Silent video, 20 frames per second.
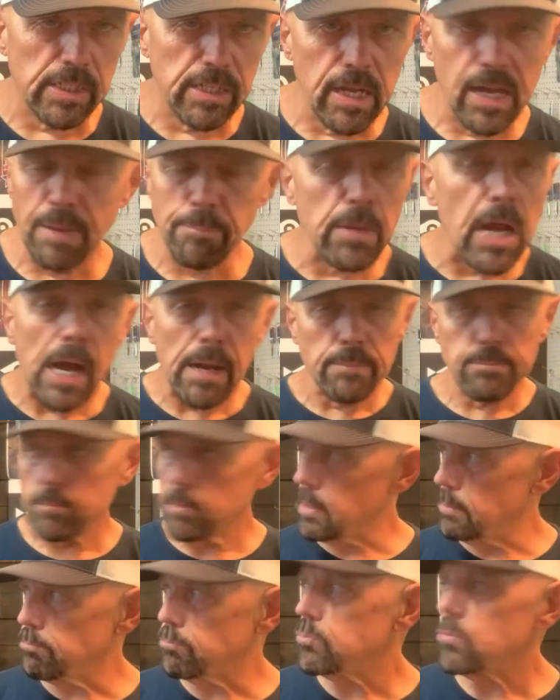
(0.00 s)

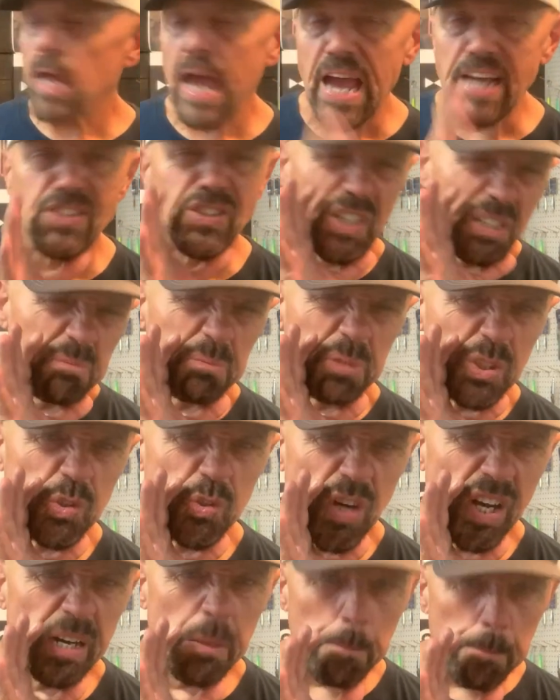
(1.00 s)
I'm just
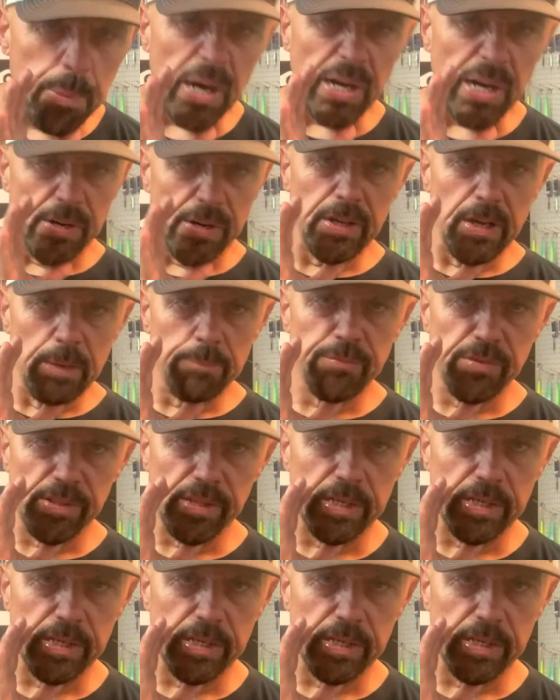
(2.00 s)
trying to butter you up for the